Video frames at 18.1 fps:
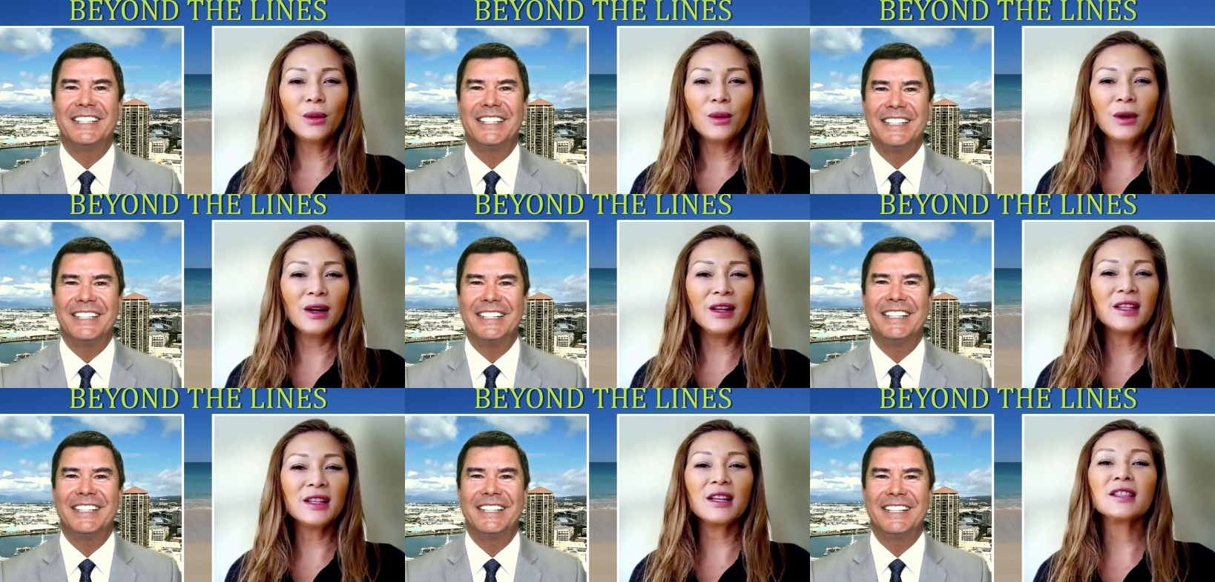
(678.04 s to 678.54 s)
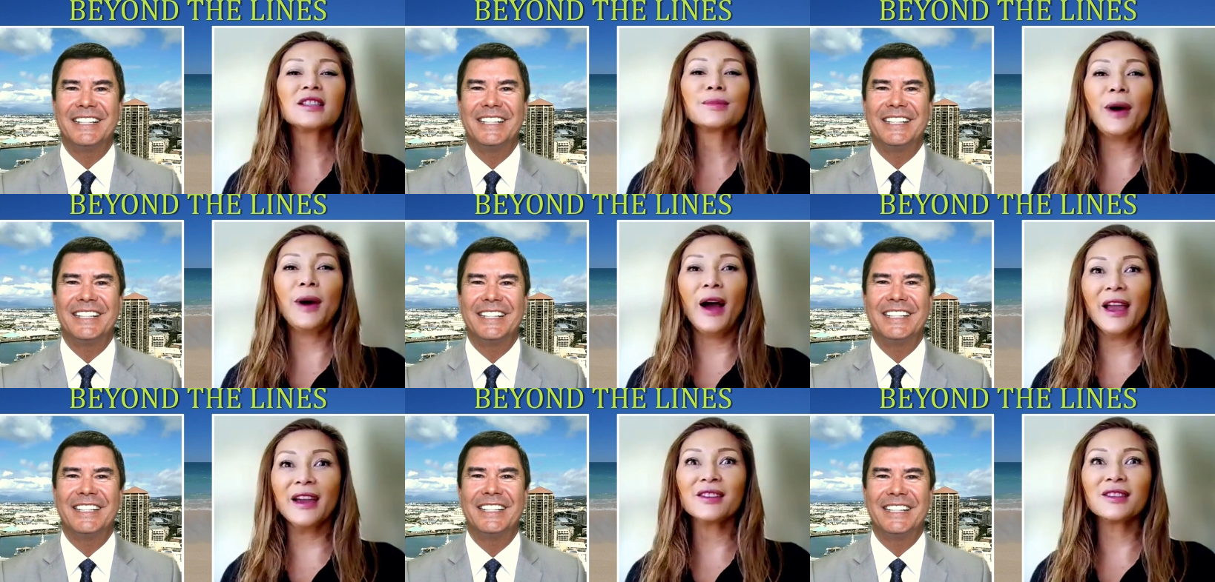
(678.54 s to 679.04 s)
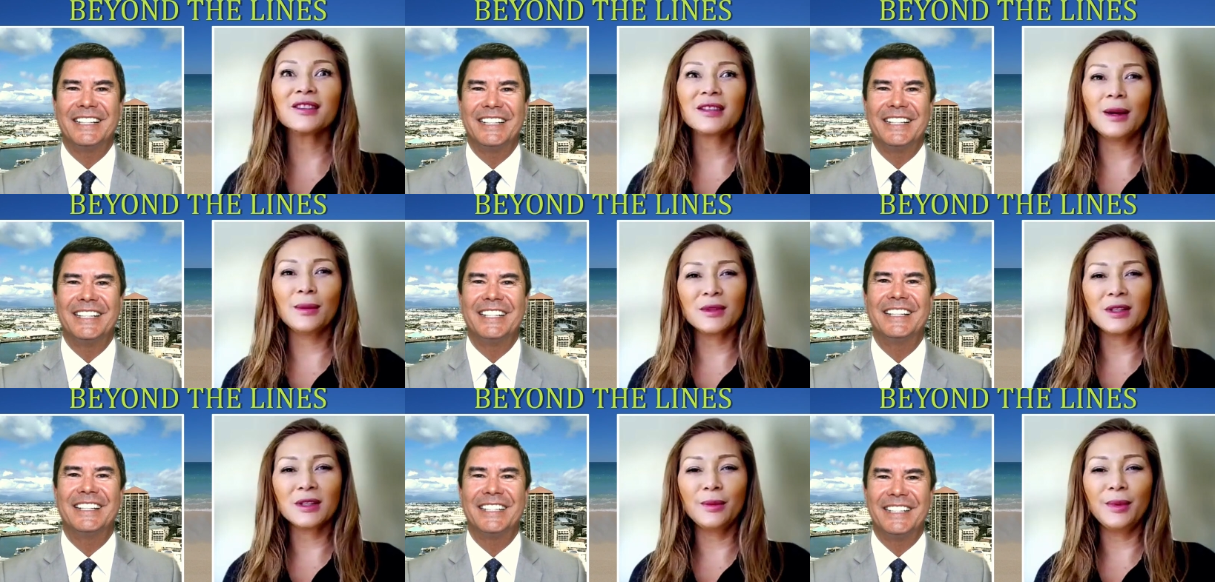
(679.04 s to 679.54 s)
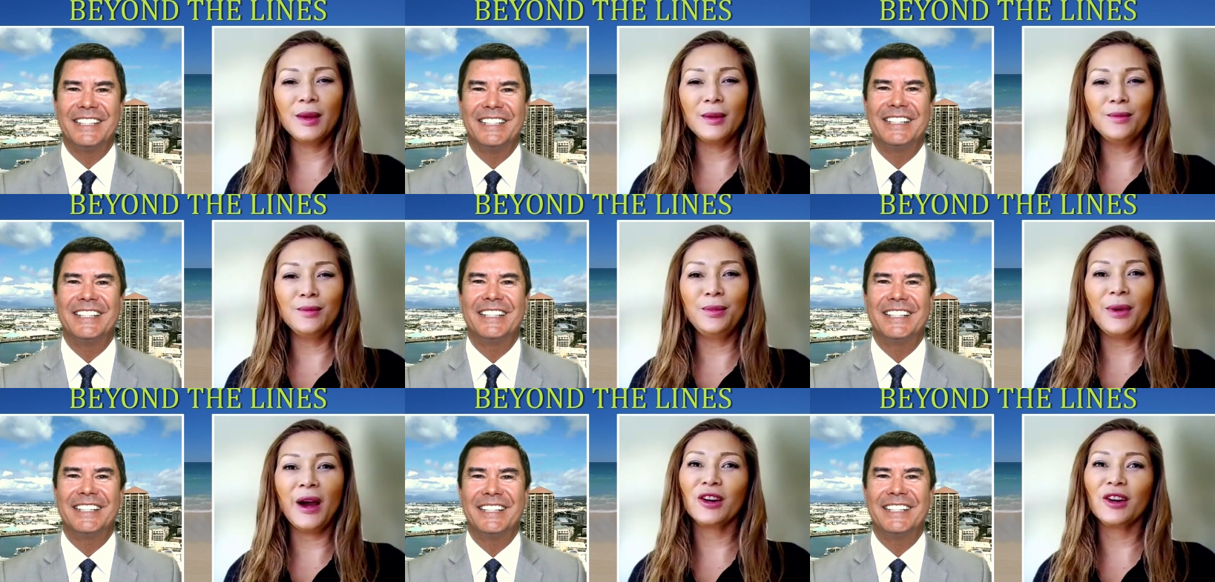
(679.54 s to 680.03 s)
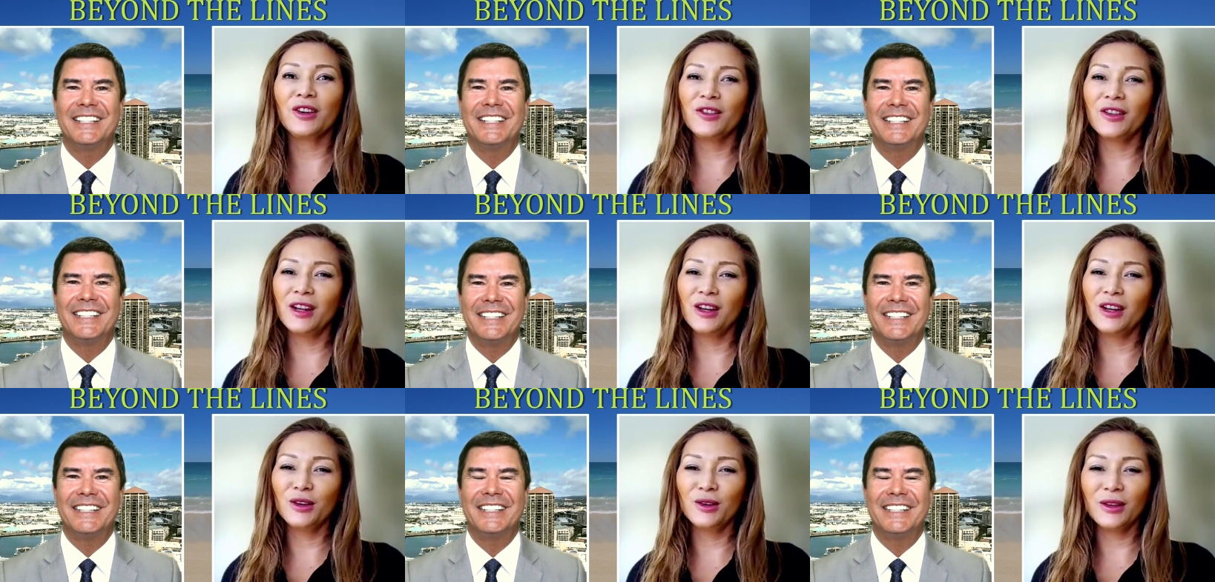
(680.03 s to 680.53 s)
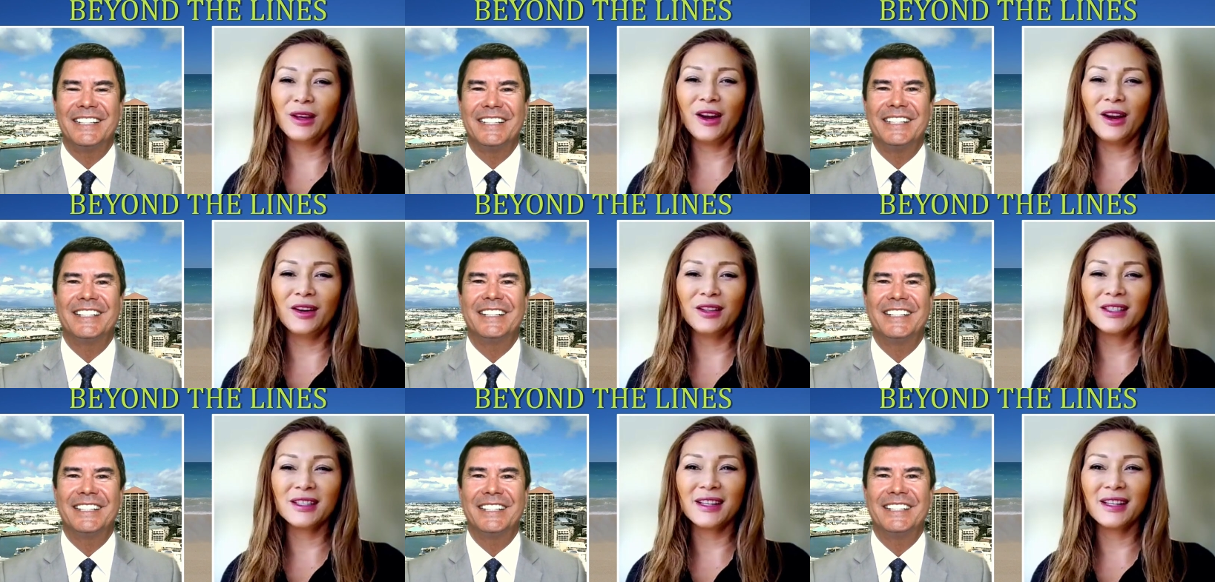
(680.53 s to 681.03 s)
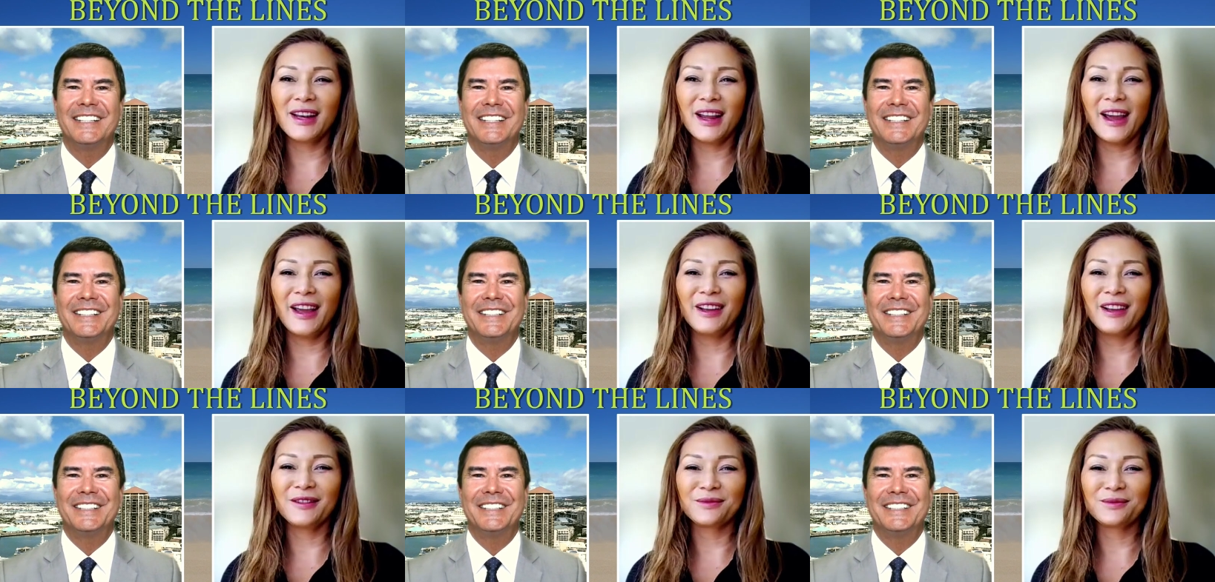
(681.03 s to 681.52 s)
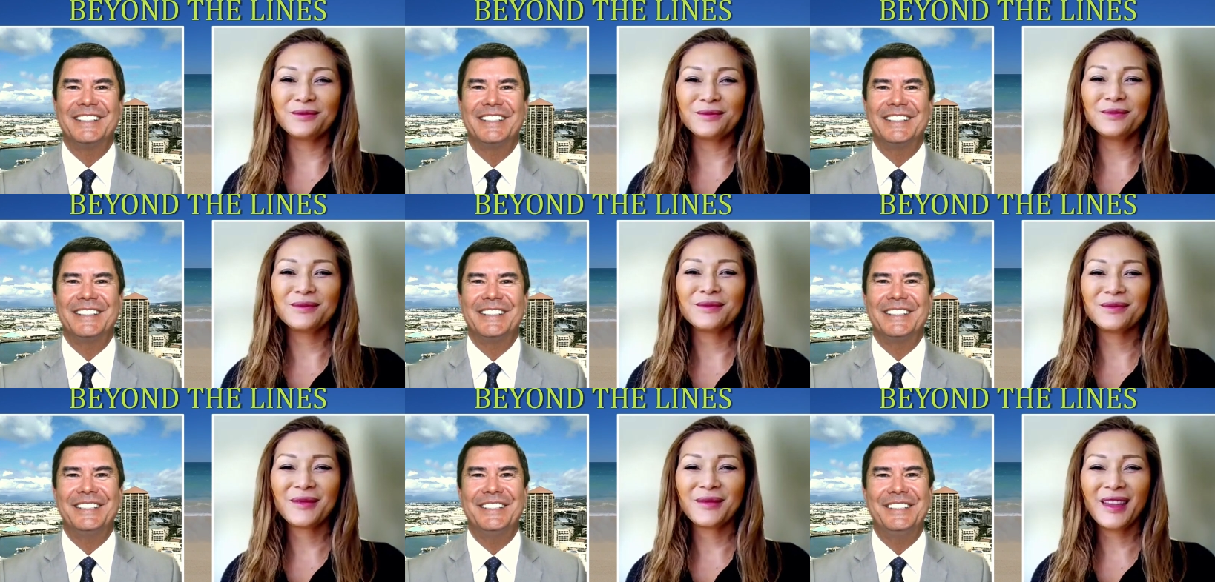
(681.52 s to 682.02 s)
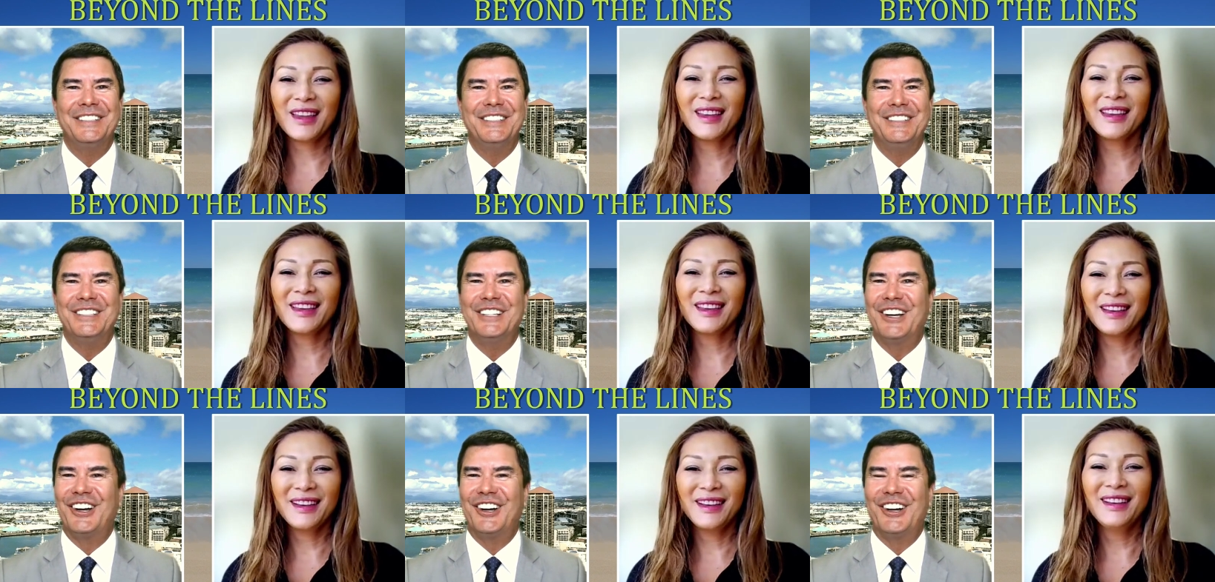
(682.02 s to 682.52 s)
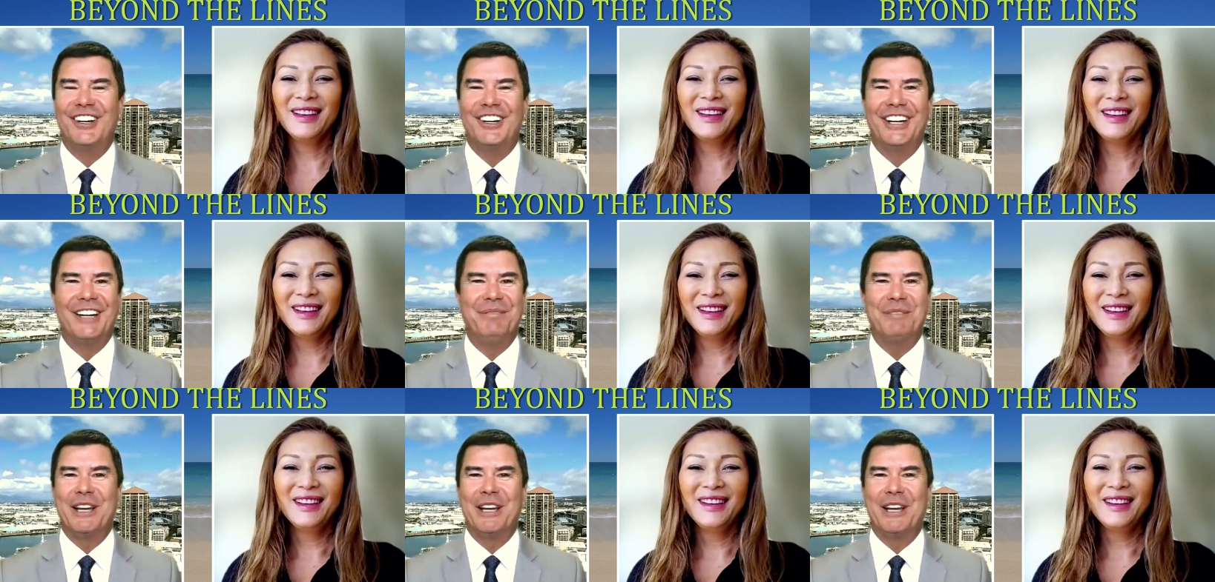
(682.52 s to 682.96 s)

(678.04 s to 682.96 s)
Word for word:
Speaker 1: where it inspires them to be better than who they are today.
Speaker 2: Oh,